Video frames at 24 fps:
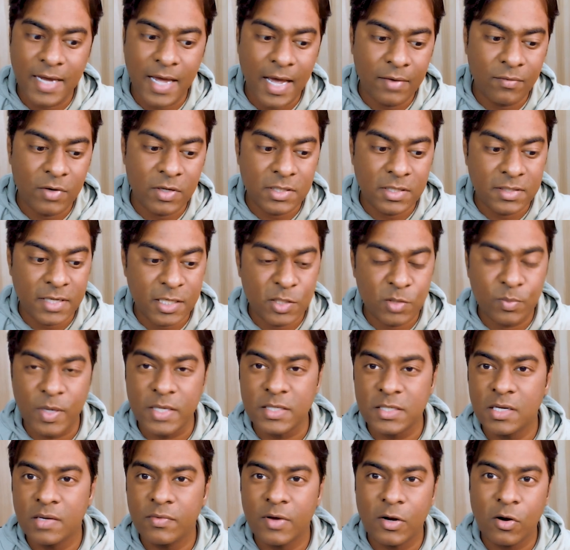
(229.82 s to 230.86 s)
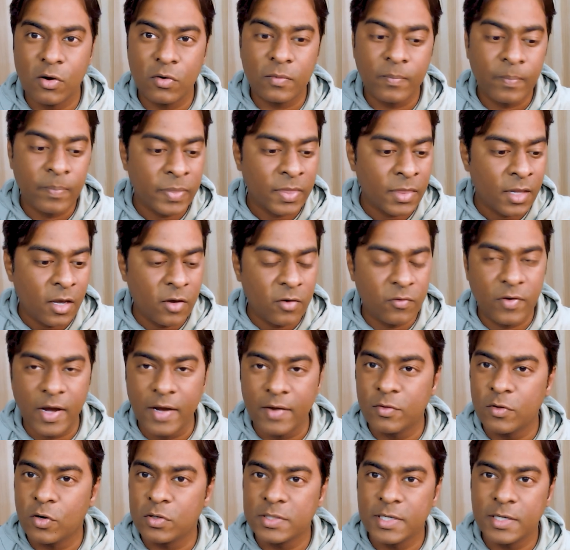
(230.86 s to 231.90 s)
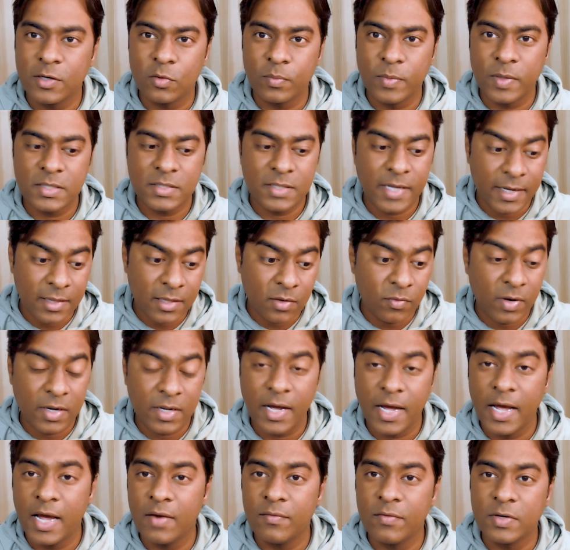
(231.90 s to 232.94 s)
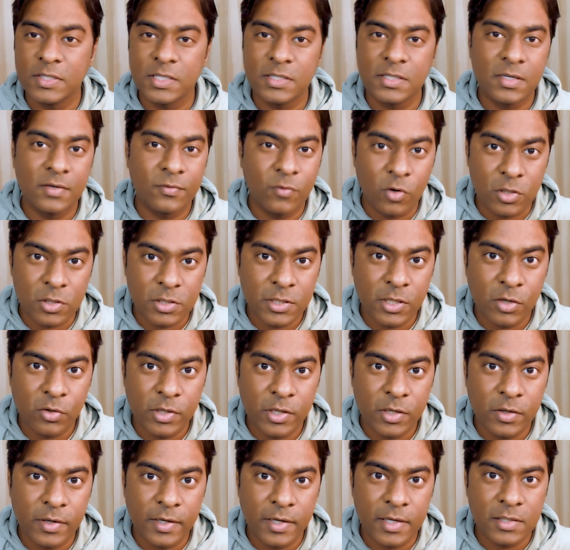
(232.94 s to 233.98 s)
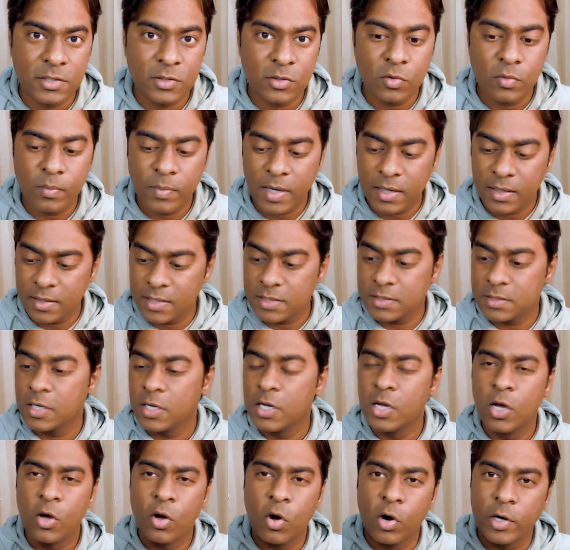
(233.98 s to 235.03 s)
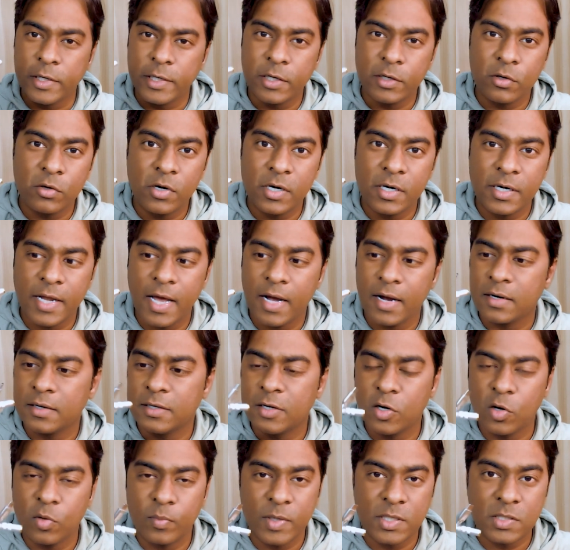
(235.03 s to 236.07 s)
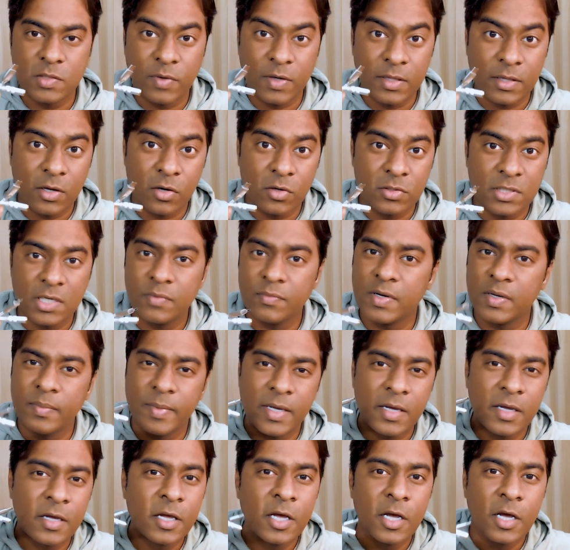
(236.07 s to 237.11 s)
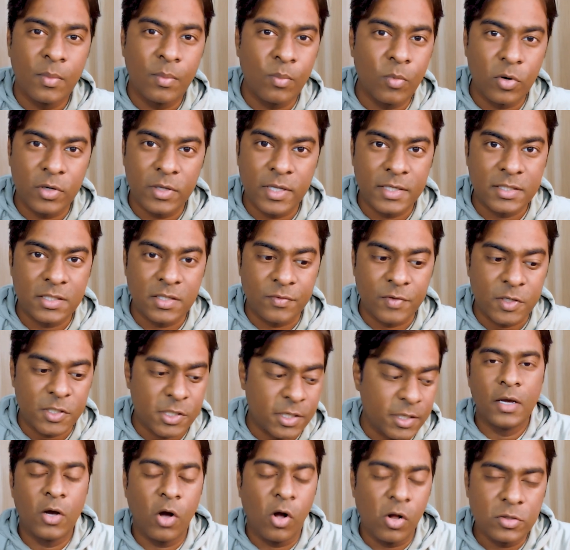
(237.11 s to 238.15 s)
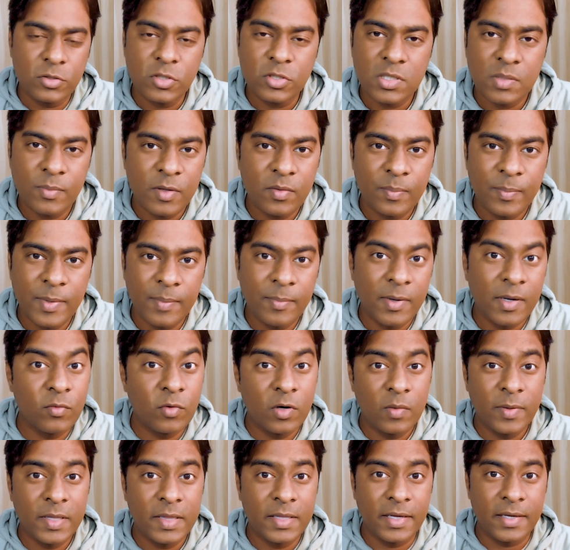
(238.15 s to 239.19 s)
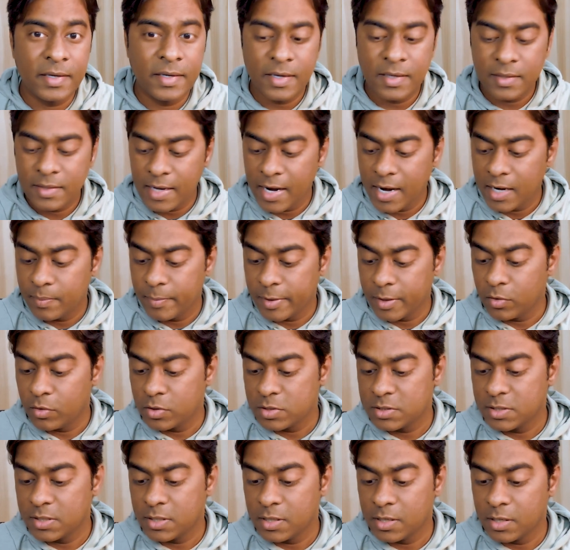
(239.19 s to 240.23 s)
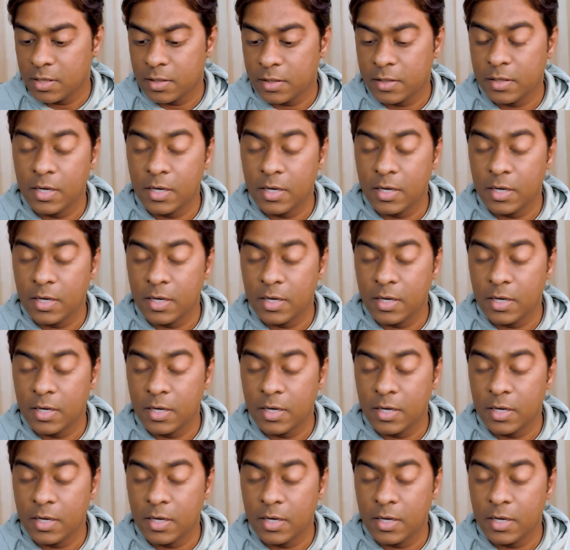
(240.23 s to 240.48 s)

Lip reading: DAC, which is expensive, around 5000 rupees, like the one I have, which is the Fosse Audio DS2, but this AudioFile DAC under rupees 1000 will be more than sufficient. Also, some of the people would be thinking that because the